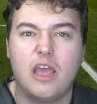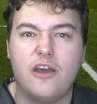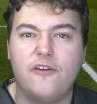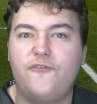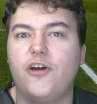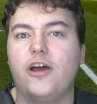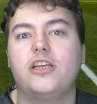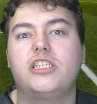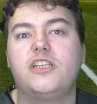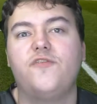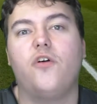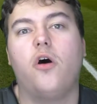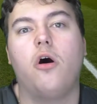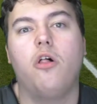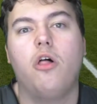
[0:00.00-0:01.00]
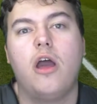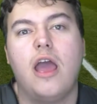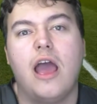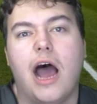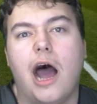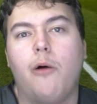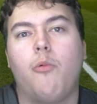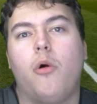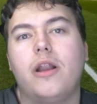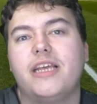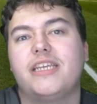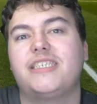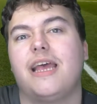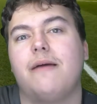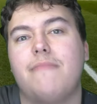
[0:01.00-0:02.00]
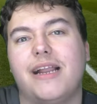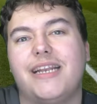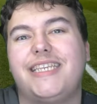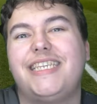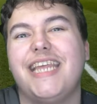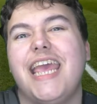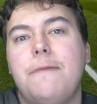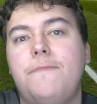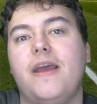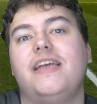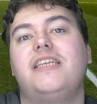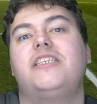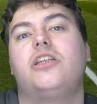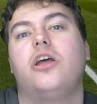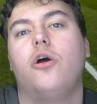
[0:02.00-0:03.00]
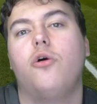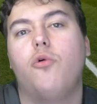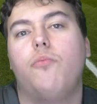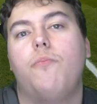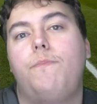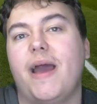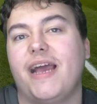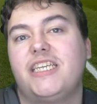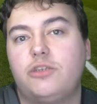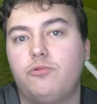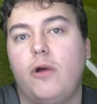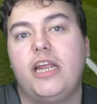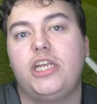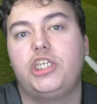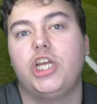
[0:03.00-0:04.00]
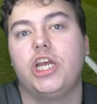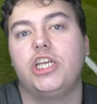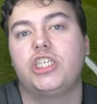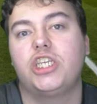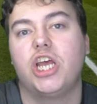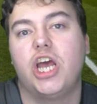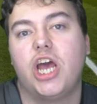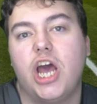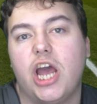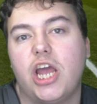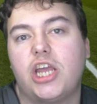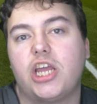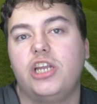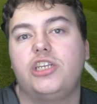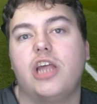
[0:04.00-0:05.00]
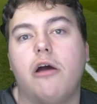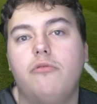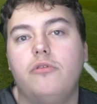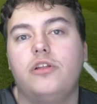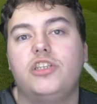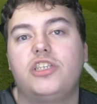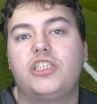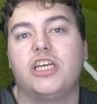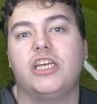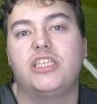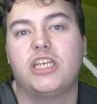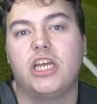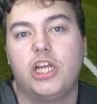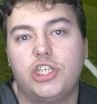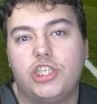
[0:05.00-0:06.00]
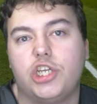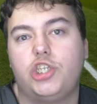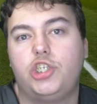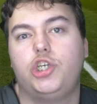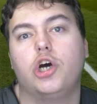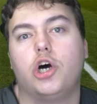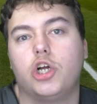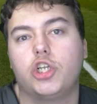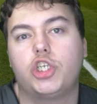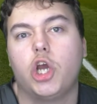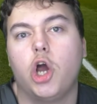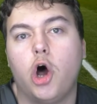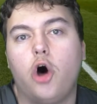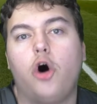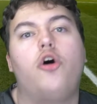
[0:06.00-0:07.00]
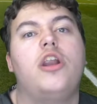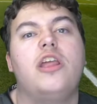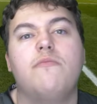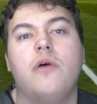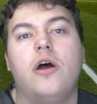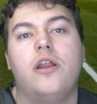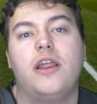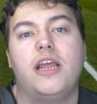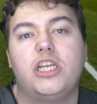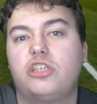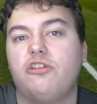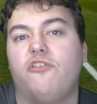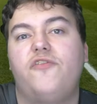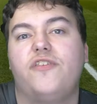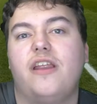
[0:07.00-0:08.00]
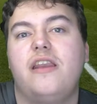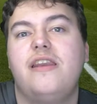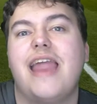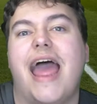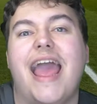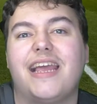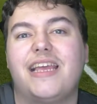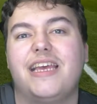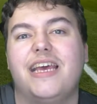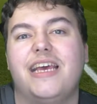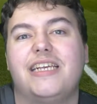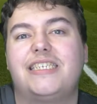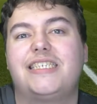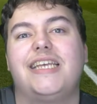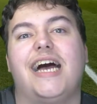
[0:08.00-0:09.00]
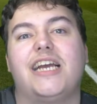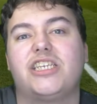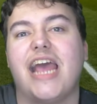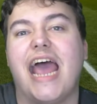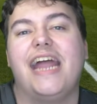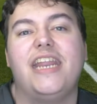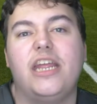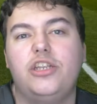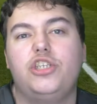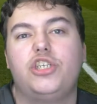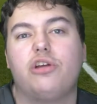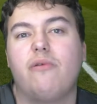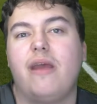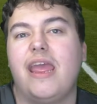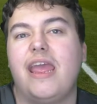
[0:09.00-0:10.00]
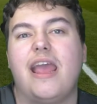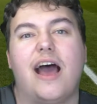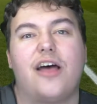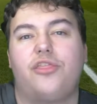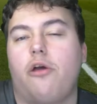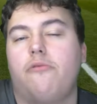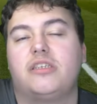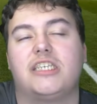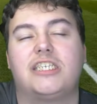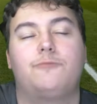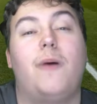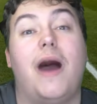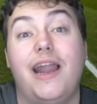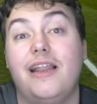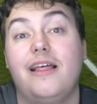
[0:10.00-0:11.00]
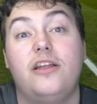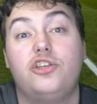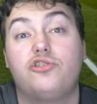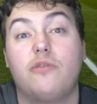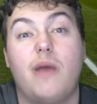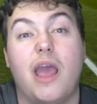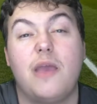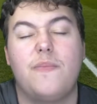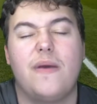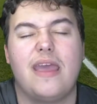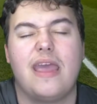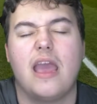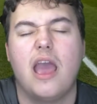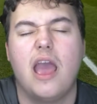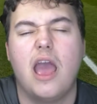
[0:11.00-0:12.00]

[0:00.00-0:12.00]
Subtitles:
First of all, I want to send my deepest, best wishes and condolences to George Honeyman. He suffered a neck/head injury. I thought it was a spinal injury, maybe.